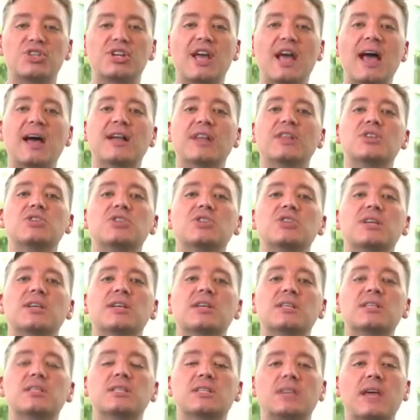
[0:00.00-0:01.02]
challenging
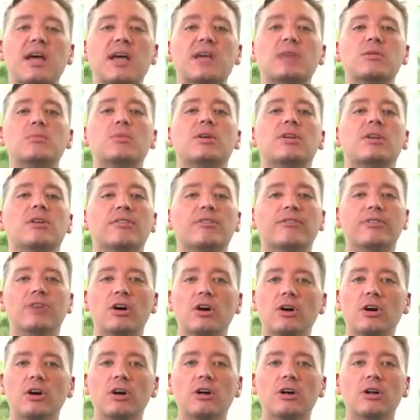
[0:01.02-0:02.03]
assignment of
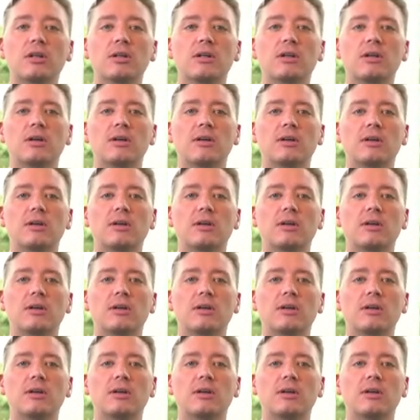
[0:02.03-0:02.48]
all